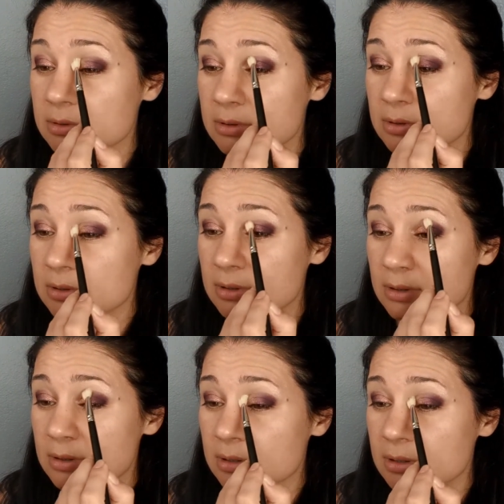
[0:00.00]

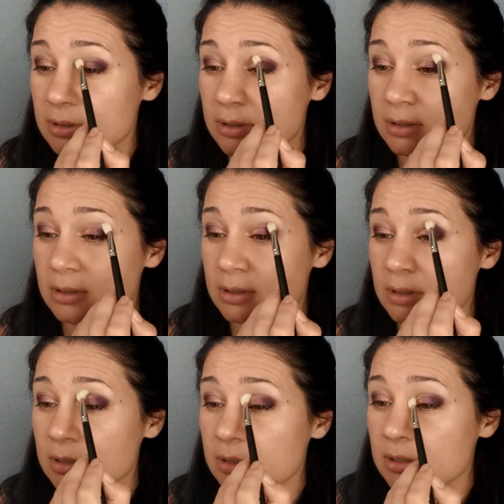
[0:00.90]

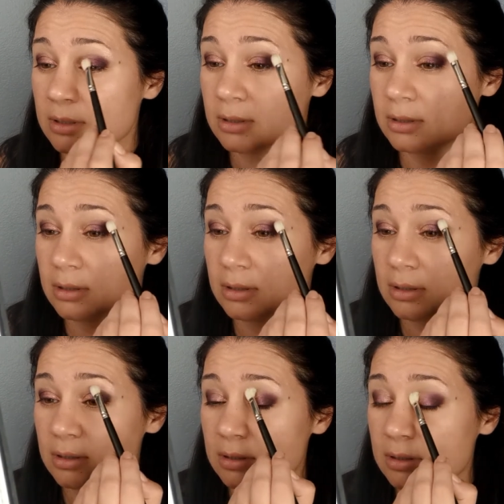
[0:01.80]

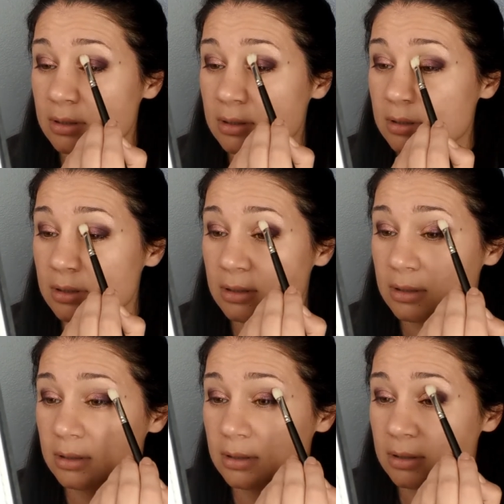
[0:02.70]

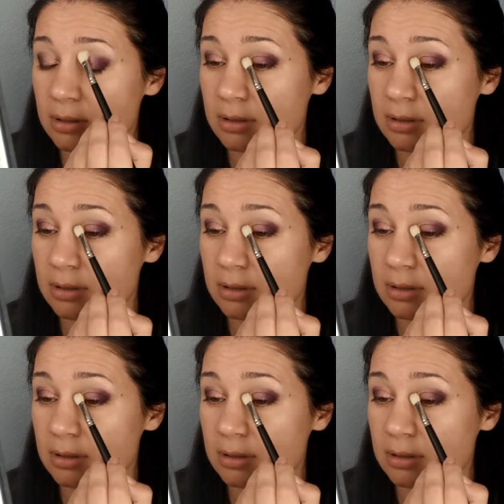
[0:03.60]
(no one is talking)